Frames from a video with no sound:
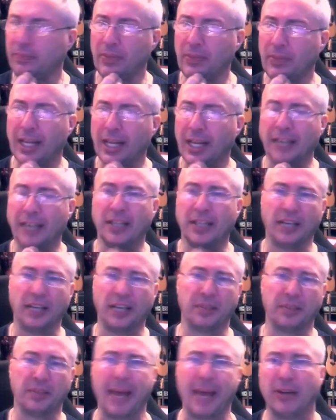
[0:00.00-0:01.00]
as
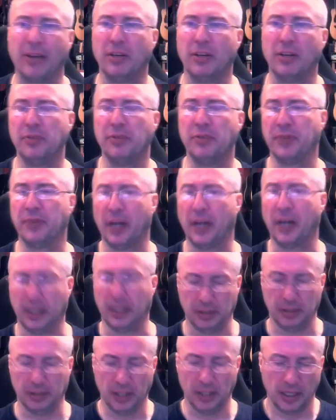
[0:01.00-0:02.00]
a matter of
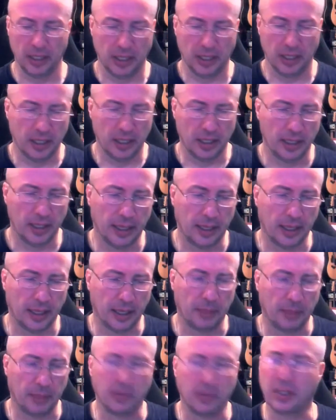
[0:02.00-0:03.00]

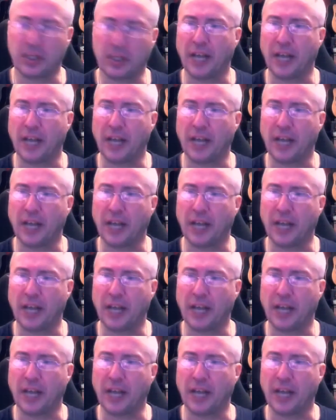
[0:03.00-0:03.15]
kind